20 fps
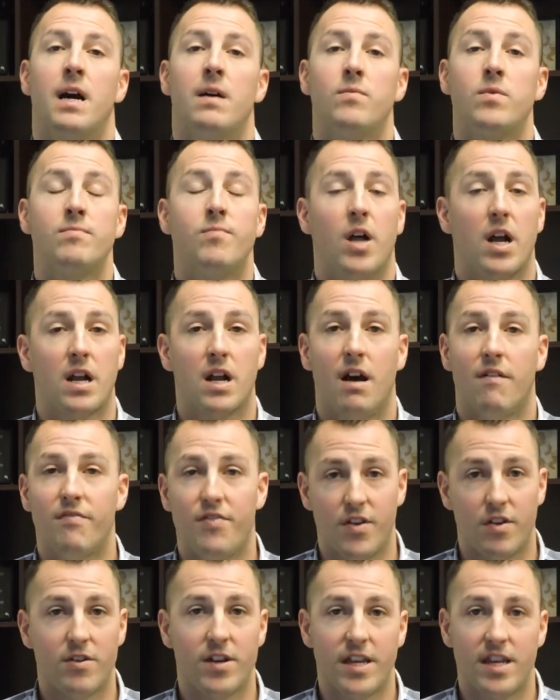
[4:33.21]
We block off
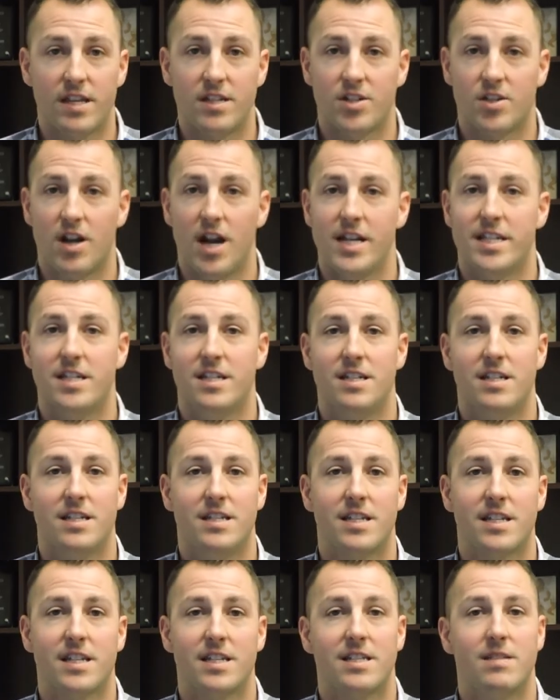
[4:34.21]
30 and try to
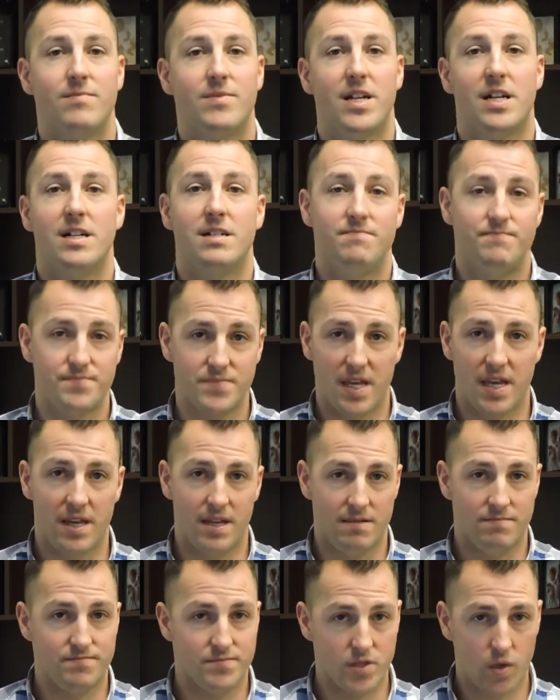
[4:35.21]
get them done
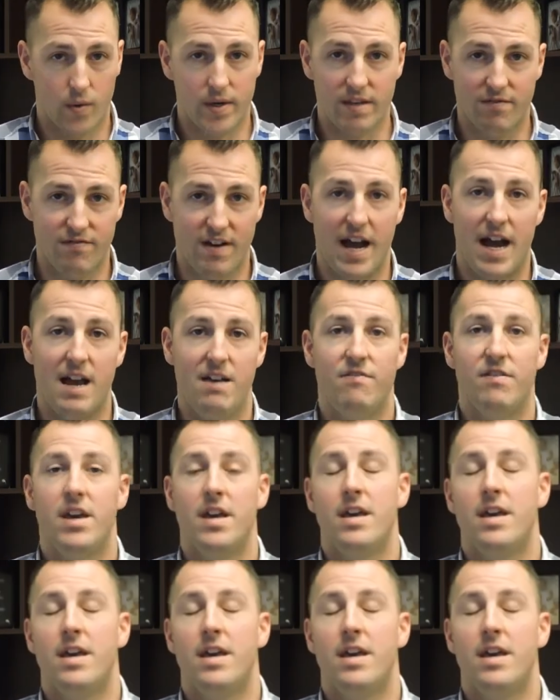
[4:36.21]
in 25.